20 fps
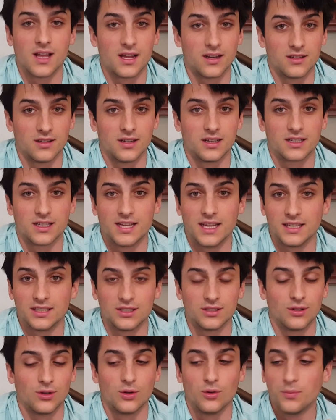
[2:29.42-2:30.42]
lot of luck
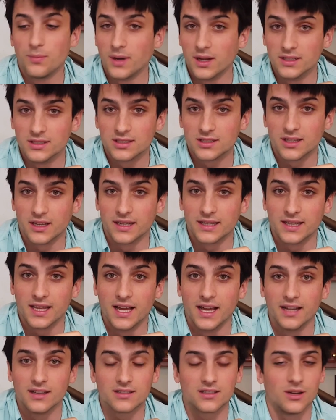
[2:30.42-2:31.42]
catching a whole bunch like
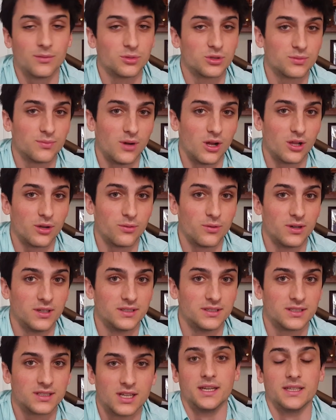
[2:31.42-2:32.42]
that. Smaller
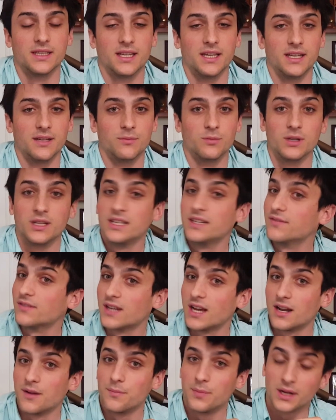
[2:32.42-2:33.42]
ones, and then we even
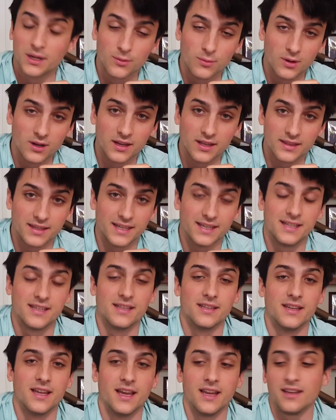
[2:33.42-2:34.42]
got a bigger one at the end of
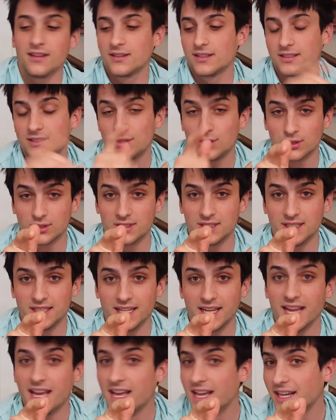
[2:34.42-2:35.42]
the day, which you'll
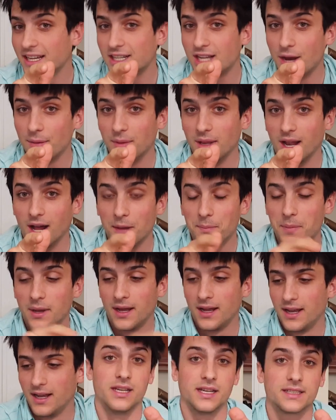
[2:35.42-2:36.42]
see coming up.
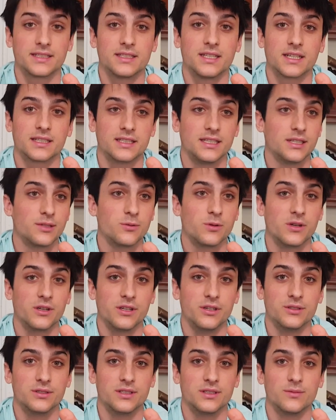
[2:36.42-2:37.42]
The next technique we were
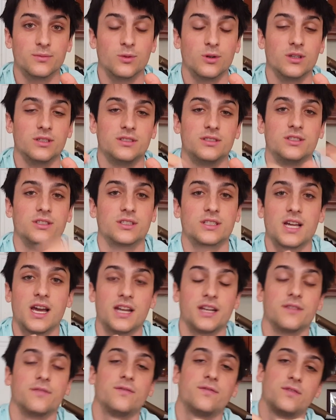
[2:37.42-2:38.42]
using was just
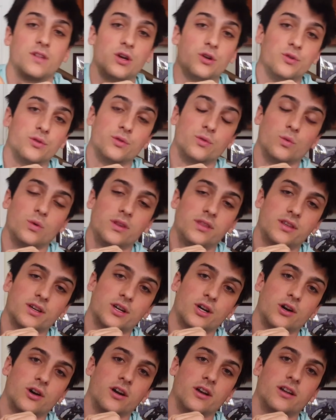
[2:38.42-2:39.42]
kind of floating with the
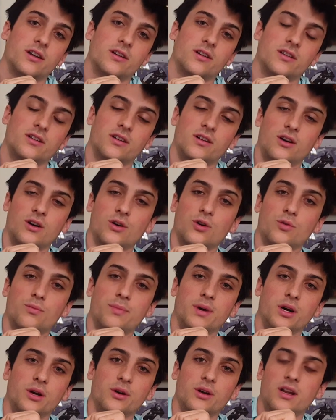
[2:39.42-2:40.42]
current, our whole
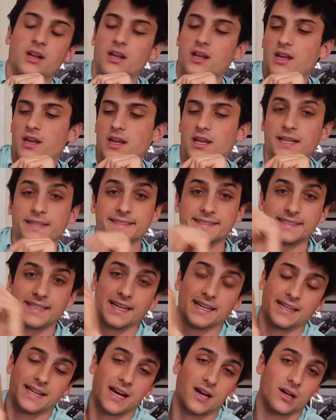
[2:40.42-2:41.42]
boat, and
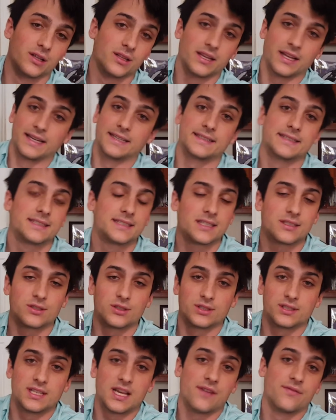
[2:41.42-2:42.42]
setting out like six
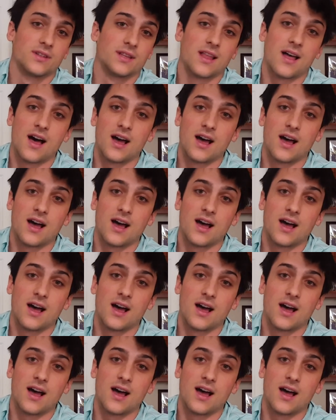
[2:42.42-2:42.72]
or seven